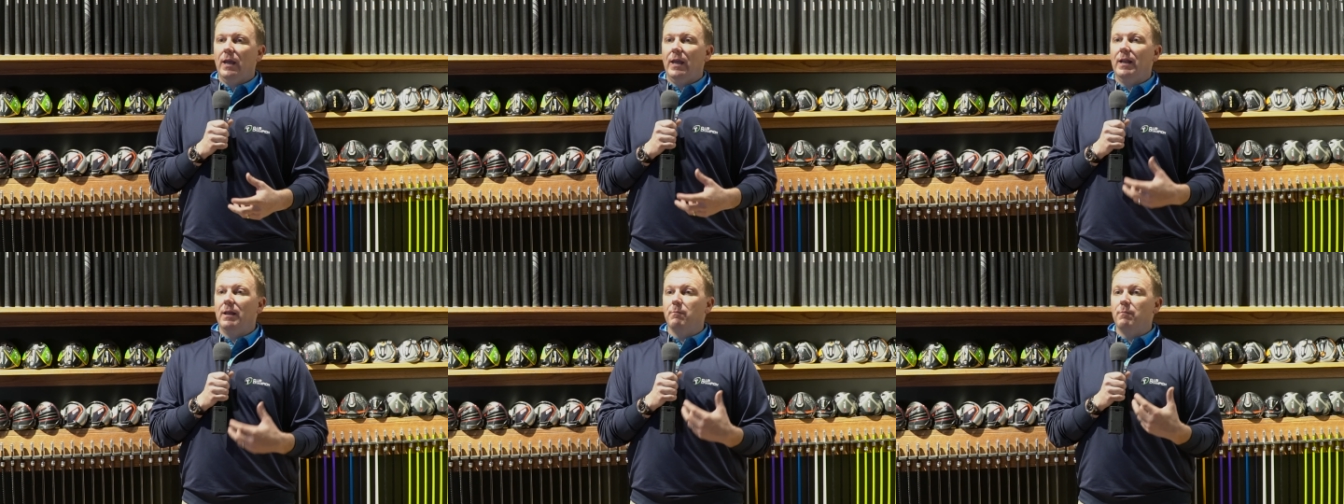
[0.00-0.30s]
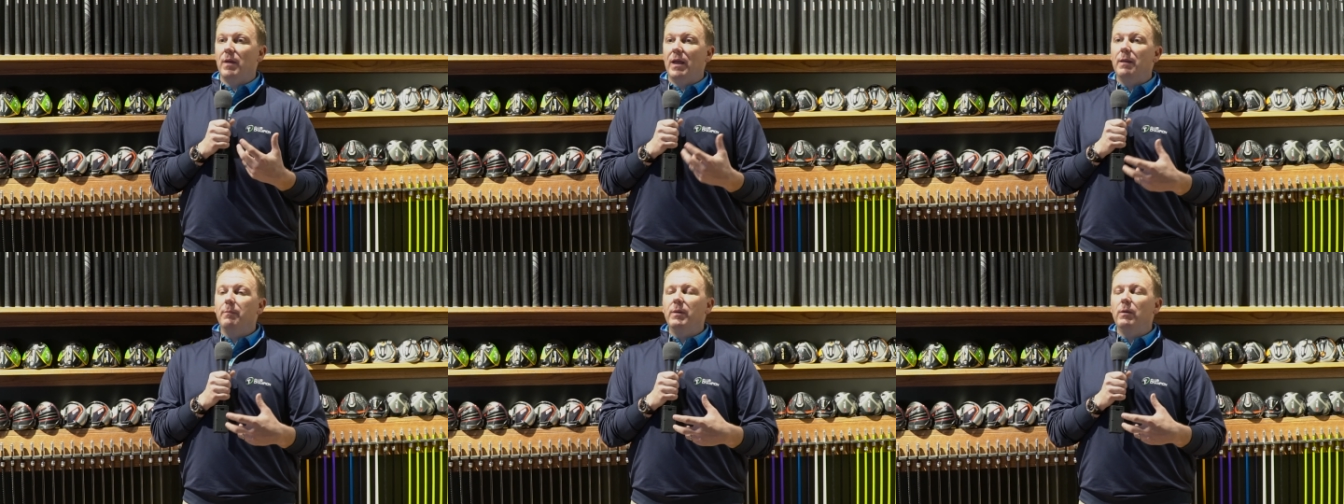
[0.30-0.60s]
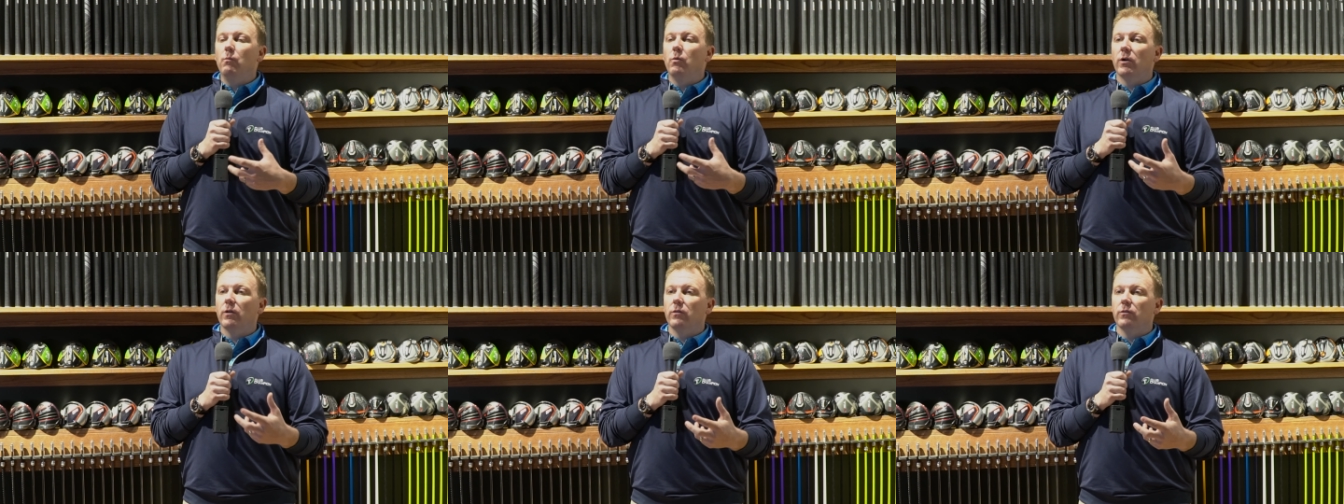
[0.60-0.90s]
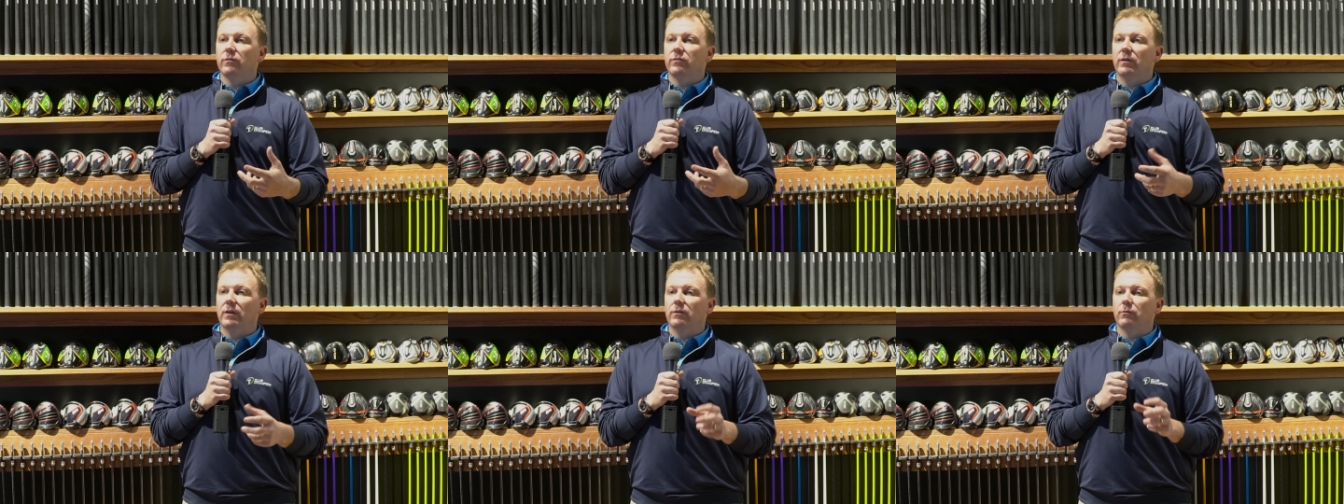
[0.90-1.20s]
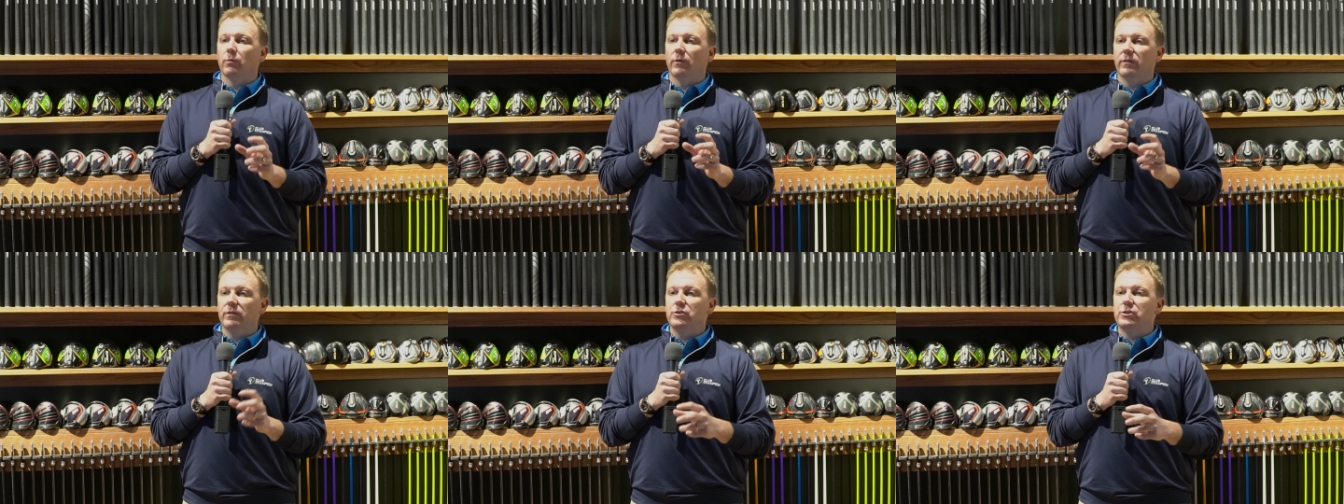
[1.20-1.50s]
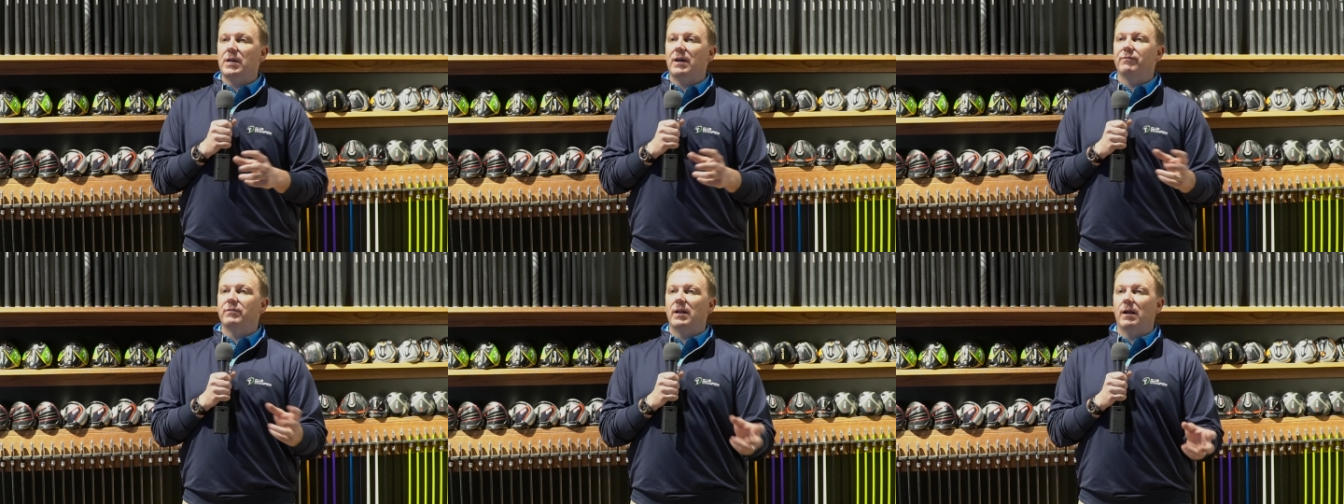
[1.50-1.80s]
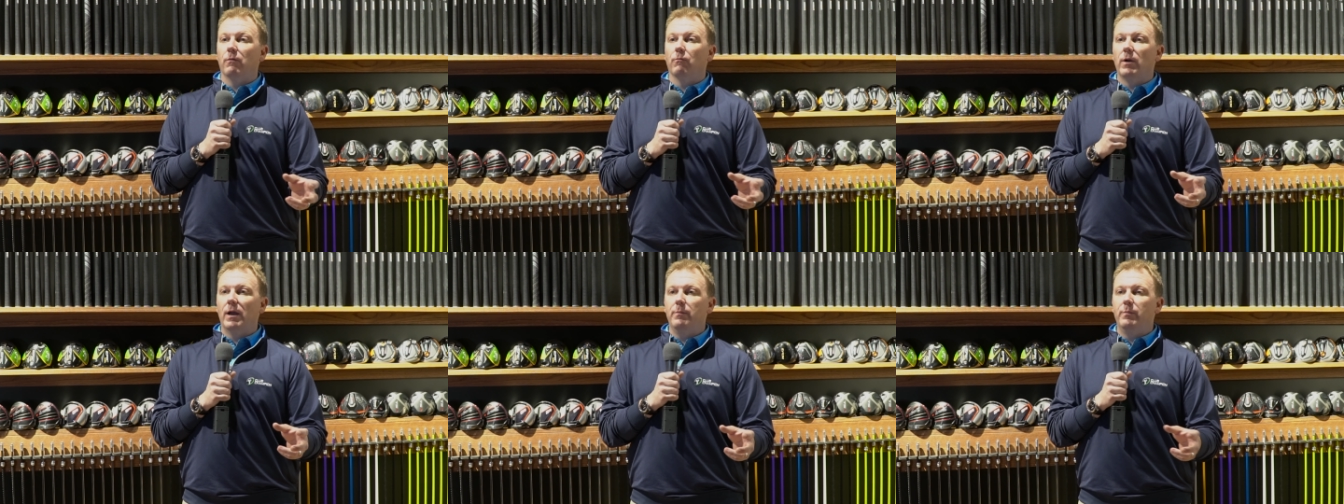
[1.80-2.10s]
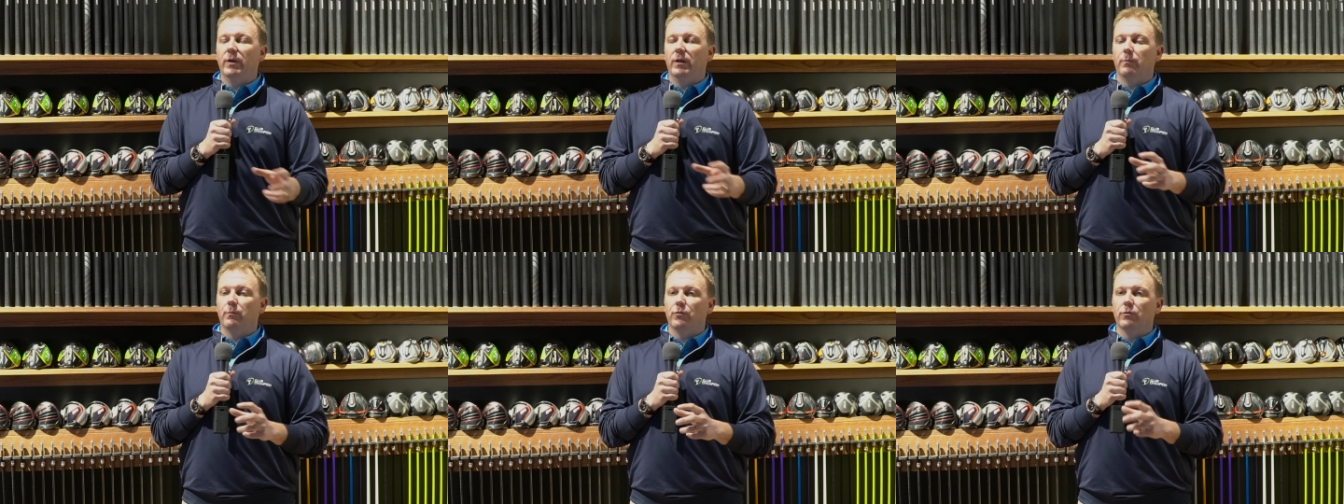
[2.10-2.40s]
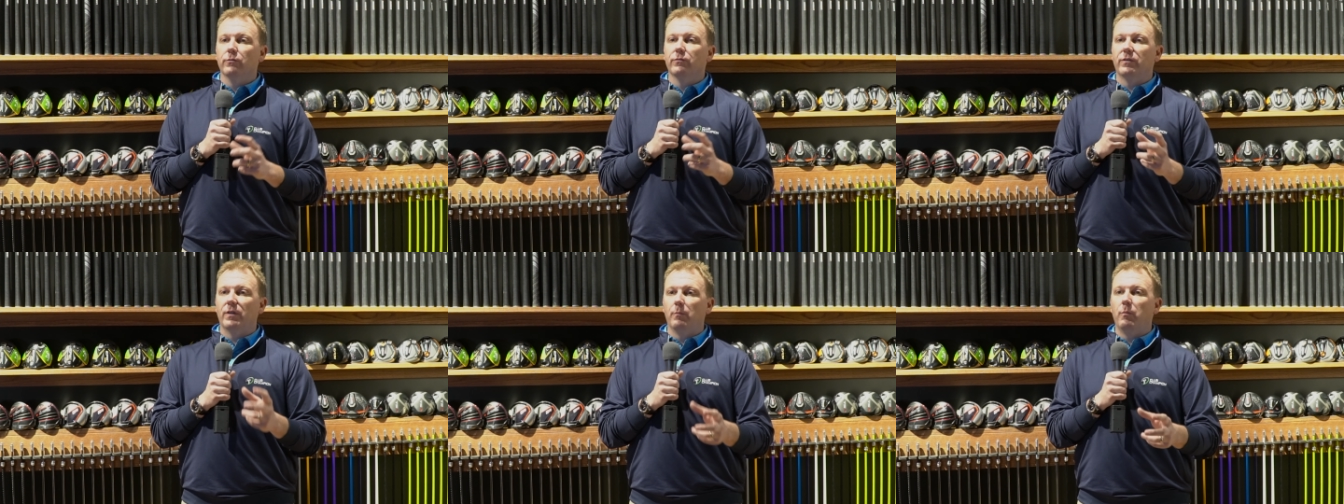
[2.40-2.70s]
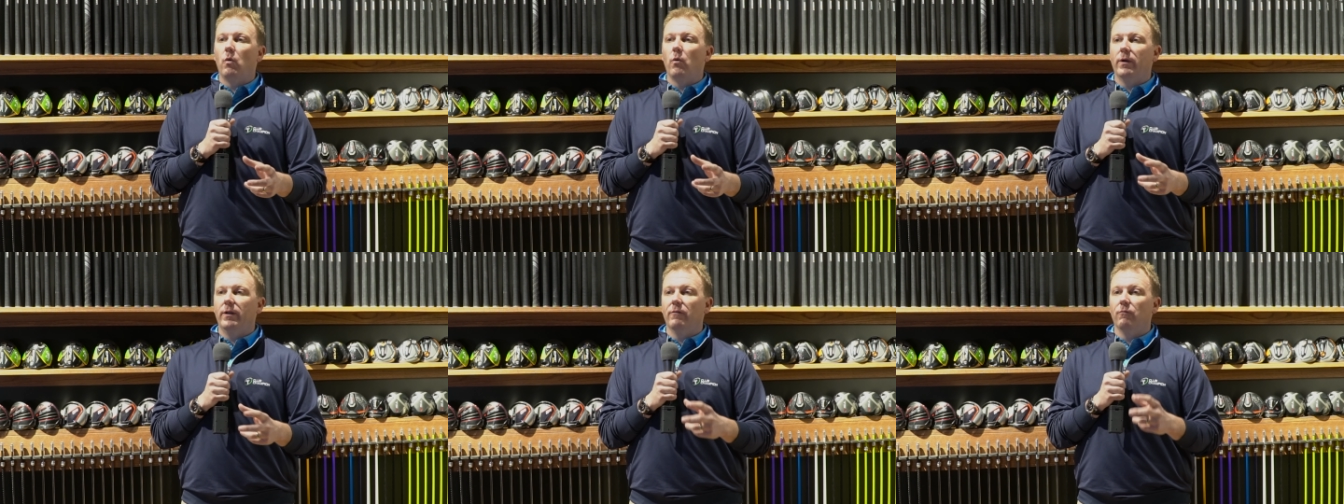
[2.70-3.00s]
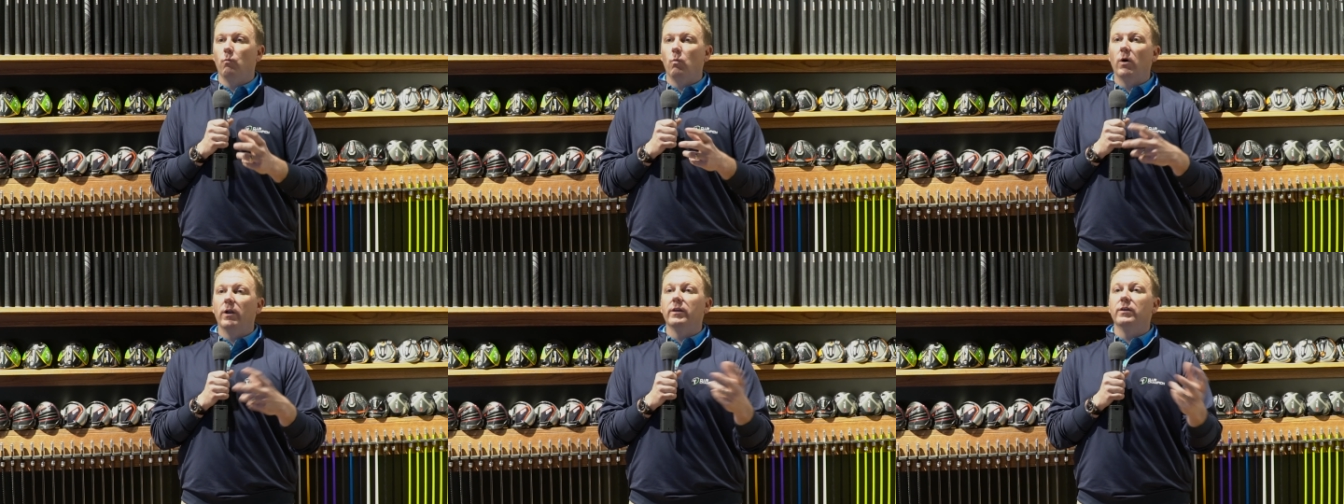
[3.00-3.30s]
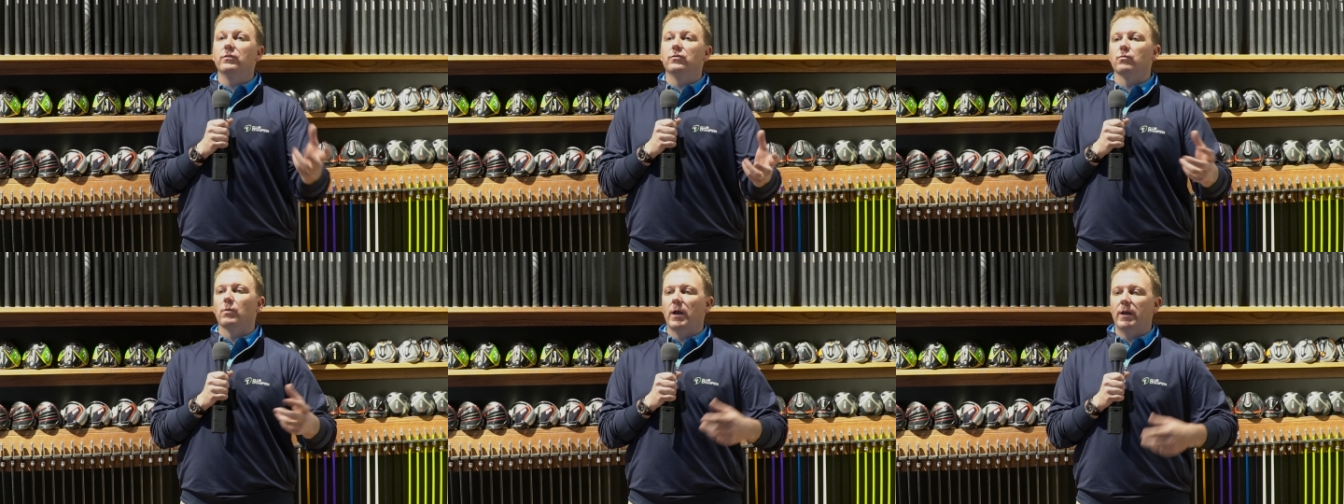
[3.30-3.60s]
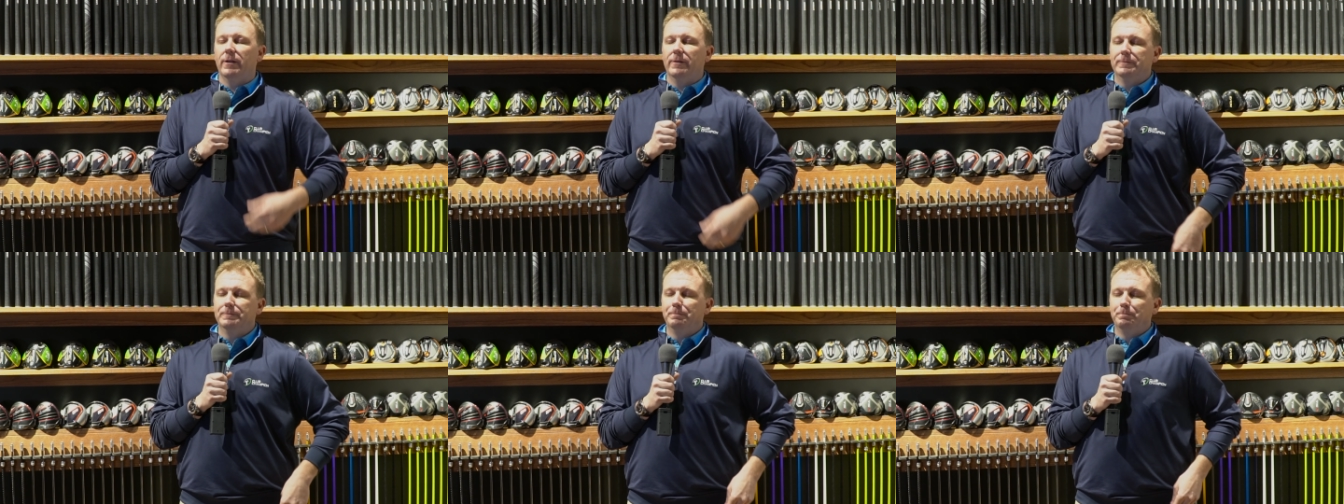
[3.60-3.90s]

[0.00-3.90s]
And it may be one of those things where this shaft's not right, but it proves the point of what is right.